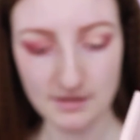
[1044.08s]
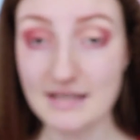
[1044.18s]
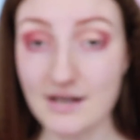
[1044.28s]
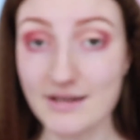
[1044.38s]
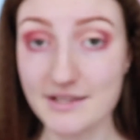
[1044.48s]

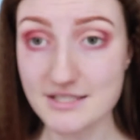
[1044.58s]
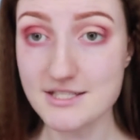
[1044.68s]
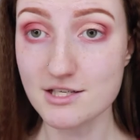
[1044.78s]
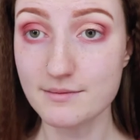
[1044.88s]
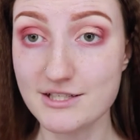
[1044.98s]
Now this
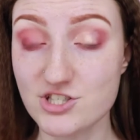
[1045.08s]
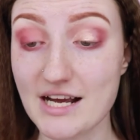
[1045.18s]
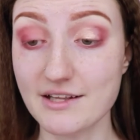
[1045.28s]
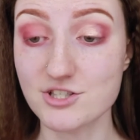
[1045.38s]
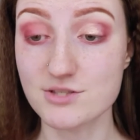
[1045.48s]
is gonna be a
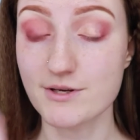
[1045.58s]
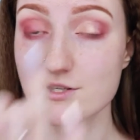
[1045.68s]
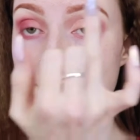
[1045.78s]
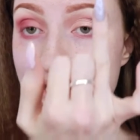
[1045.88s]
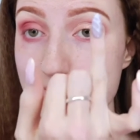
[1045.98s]
challenge
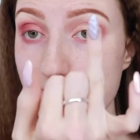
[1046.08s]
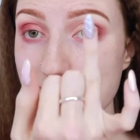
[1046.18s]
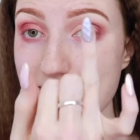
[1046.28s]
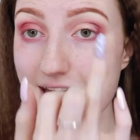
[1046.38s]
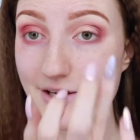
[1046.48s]
because with these
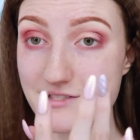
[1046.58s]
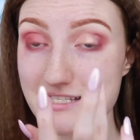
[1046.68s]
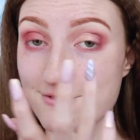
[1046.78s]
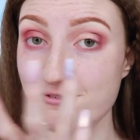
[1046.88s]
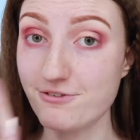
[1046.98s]
big nails,
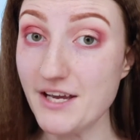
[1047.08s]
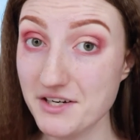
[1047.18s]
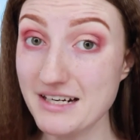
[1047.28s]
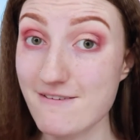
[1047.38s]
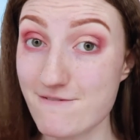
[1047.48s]
it's
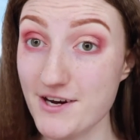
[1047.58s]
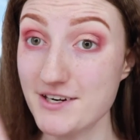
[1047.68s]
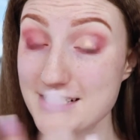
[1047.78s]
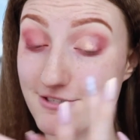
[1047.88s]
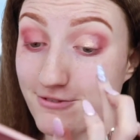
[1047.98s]
very,
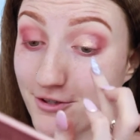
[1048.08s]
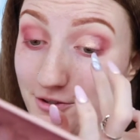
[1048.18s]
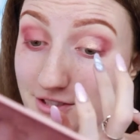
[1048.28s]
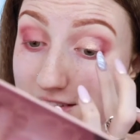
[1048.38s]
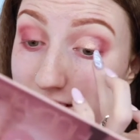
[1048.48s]
very
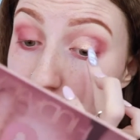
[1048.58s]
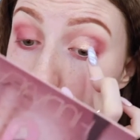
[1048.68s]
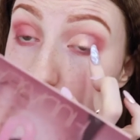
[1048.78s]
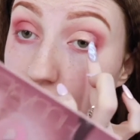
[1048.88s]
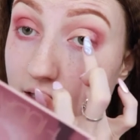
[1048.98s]
difficult.
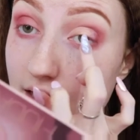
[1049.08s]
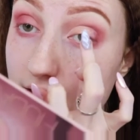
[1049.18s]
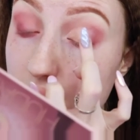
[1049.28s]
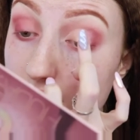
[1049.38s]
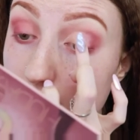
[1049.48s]

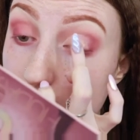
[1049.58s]
Okay.